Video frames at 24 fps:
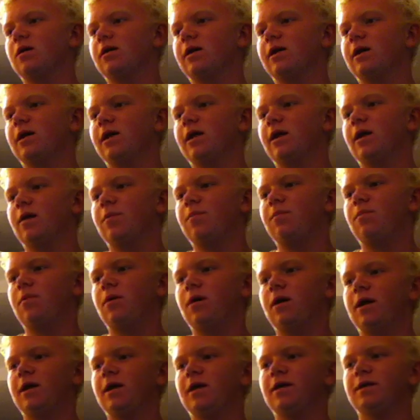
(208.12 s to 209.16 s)
getting
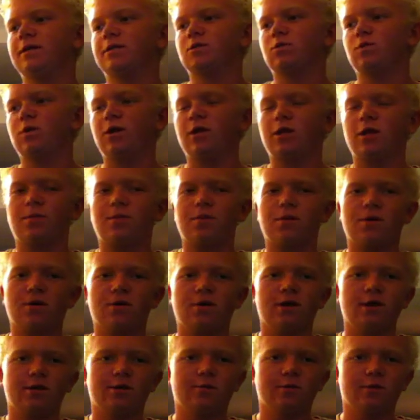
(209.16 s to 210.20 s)
his wheel up
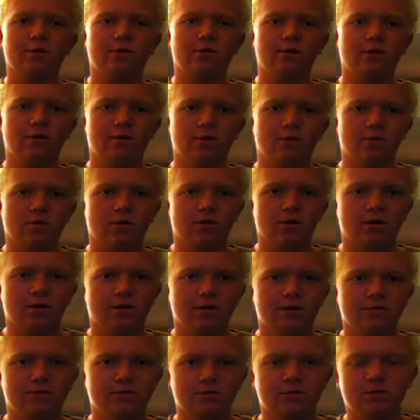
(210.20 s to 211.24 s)
underneath me while
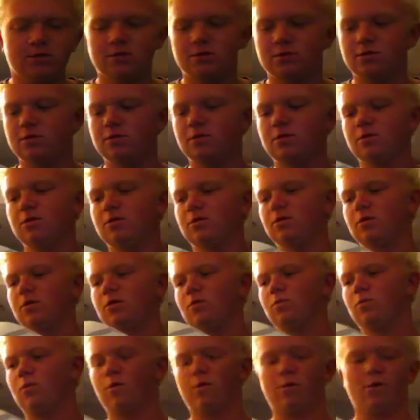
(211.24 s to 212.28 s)
we
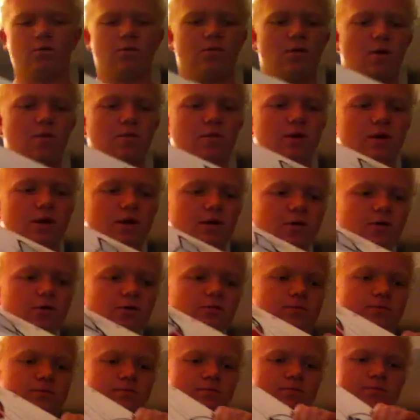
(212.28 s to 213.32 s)
were bombing the hill,
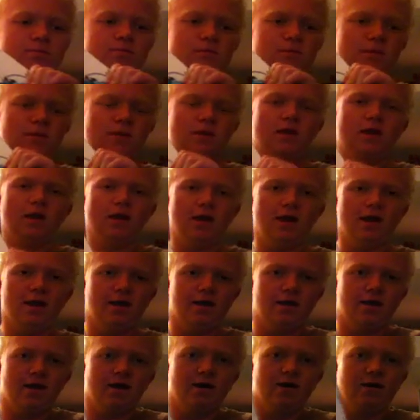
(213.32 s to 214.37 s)

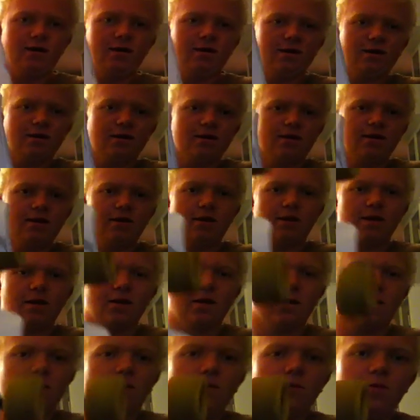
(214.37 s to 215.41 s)
and
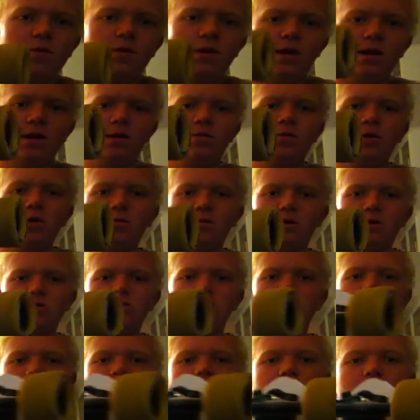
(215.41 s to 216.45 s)
we pretty
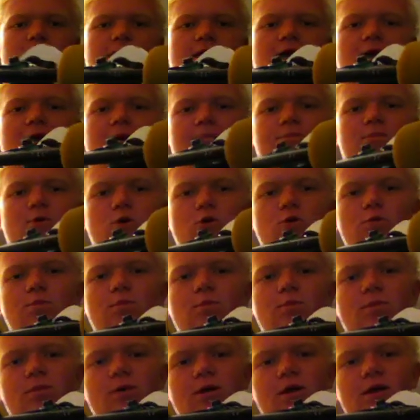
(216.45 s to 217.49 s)
much ate poop,
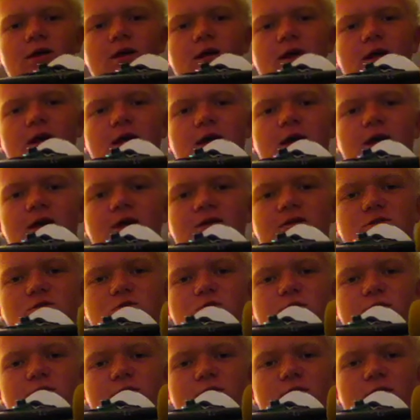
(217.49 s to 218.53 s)
but his
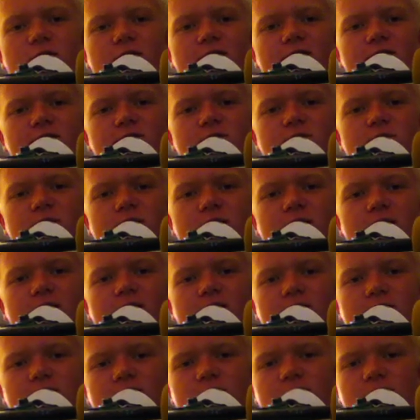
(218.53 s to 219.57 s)
wheel like
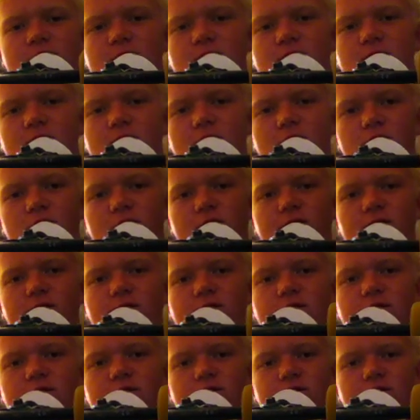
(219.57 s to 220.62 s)
spinning
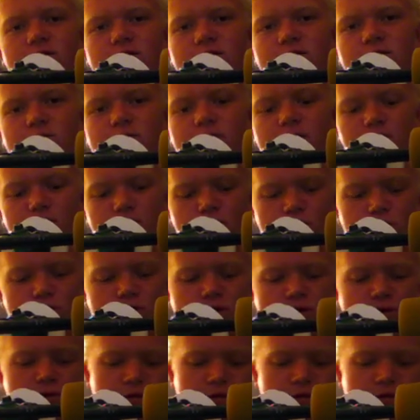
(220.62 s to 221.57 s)
underneath my board